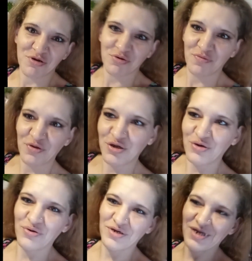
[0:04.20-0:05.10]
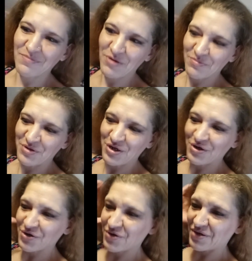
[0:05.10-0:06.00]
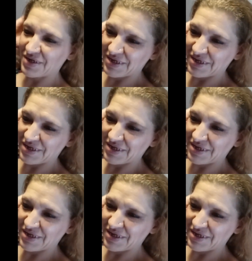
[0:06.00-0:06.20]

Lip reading: back with the video, and I'm up here,